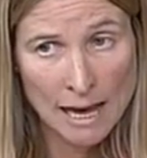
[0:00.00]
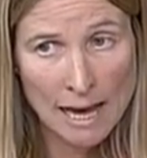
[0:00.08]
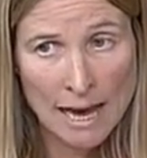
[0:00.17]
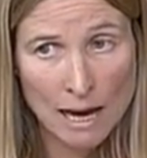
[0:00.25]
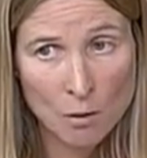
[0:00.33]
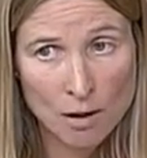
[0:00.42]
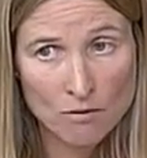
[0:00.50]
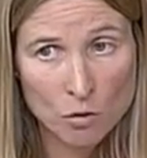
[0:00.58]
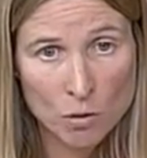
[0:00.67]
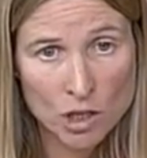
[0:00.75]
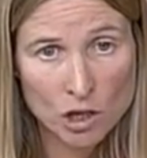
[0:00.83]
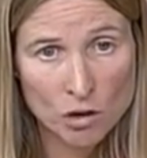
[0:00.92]
However,
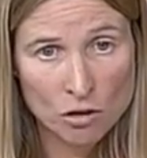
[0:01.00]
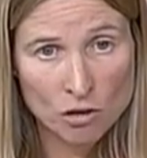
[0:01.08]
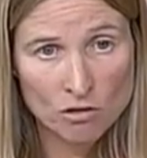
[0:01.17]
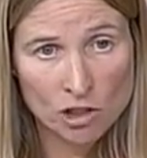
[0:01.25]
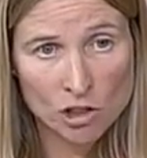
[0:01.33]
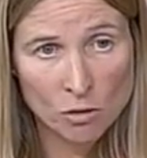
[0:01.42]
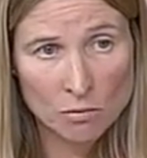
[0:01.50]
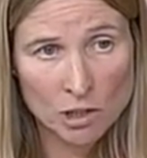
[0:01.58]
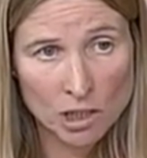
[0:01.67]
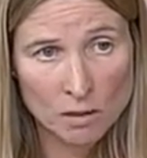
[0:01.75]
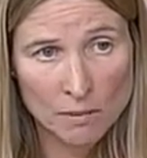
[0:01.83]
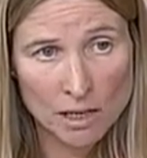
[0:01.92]
we know that there are some
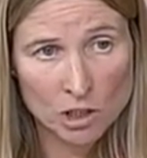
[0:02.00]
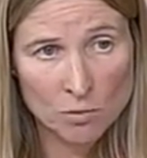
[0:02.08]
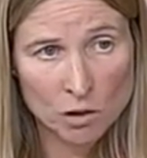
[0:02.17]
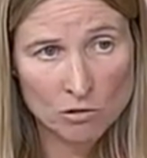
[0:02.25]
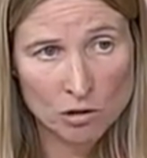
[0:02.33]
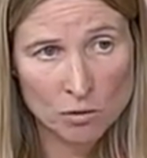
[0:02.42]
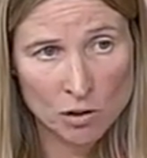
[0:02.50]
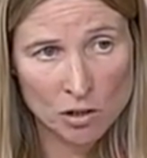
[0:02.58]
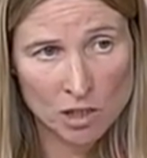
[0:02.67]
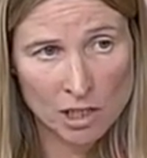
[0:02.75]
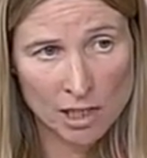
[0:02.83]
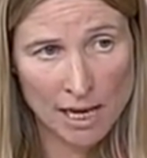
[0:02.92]
deer management groups, and
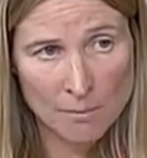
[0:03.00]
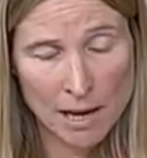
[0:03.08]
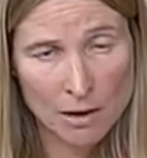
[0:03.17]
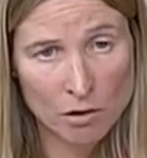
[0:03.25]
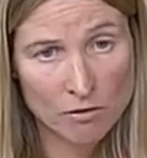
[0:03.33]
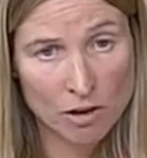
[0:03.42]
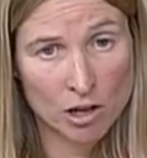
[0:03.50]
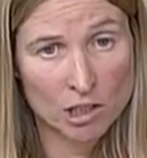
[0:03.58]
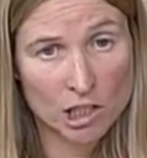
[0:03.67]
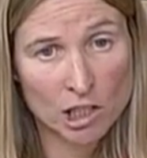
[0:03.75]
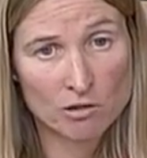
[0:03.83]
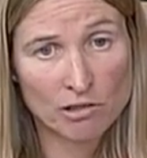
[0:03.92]
this came out of our
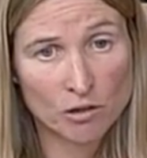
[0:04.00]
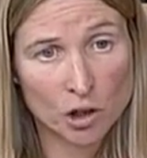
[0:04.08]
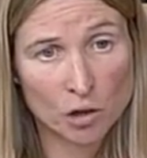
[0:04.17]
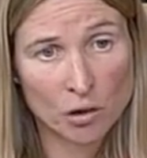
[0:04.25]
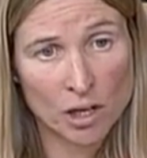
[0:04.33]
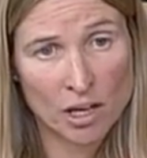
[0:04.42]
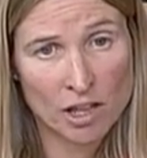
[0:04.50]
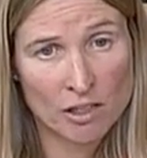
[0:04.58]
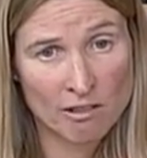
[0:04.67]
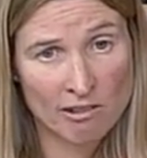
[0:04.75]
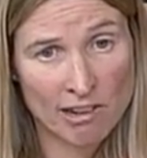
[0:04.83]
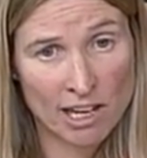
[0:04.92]
deer review,
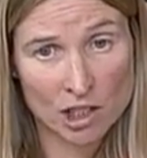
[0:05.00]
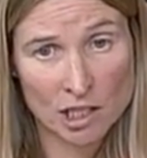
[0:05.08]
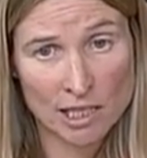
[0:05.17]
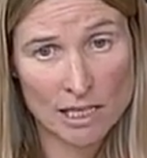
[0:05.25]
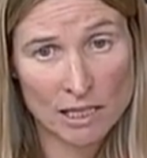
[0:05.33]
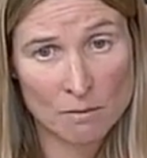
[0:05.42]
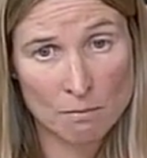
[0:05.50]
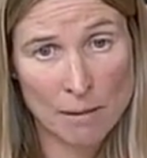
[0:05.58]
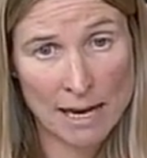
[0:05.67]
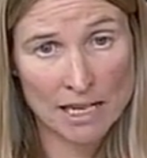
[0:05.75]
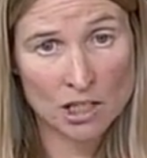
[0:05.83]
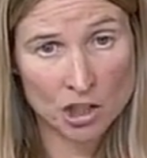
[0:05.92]
that are actually
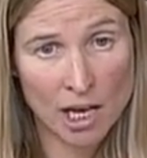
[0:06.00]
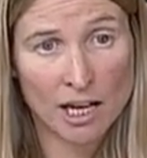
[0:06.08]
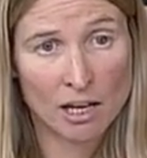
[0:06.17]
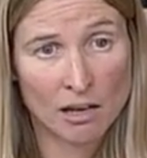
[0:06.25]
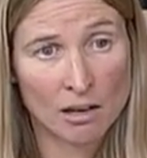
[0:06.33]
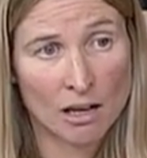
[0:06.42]
managing